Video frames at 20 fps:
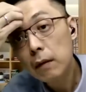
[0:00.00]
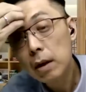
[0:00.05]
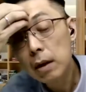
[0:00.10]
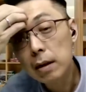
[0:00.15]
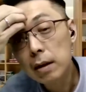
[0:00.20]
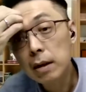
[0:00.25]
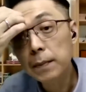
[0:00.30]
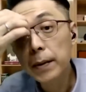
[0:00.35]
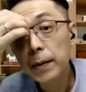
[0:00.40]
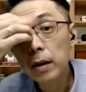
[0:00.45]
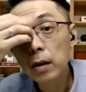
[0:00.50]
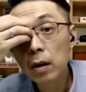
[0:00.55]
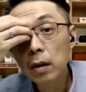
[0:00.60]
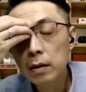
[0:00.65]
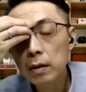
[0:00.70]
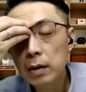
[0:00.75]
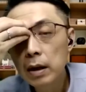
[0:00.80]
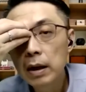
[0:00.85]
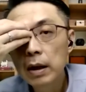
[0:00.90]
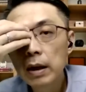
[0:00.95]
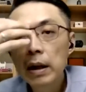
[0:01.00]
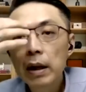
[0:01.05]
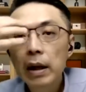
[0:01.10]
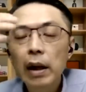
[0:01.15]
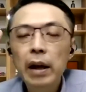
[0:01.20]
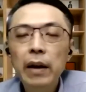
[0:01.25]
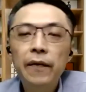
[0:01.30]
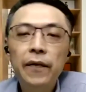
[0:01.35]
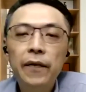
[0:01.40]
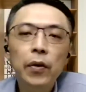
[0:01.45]
It's because
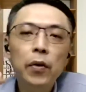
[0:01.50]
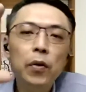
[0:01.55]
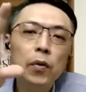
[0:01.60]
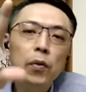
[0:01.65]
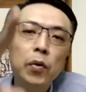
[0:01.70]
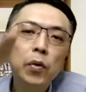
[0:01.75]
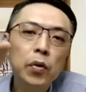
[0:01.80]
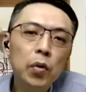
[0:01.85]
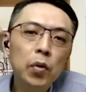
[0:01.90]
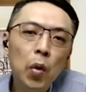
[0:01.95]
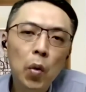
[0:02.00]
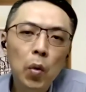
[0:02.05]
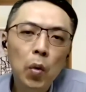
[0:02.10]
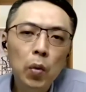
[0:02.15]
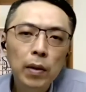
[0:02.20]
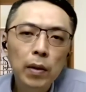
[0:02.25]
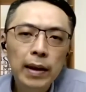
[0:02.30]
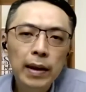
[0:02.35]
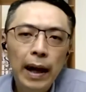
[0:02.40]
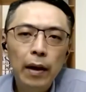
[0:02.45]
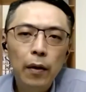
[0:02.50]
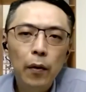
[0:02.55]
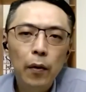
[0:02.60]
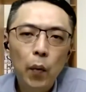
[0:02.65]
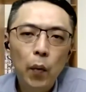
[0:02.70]
if you know that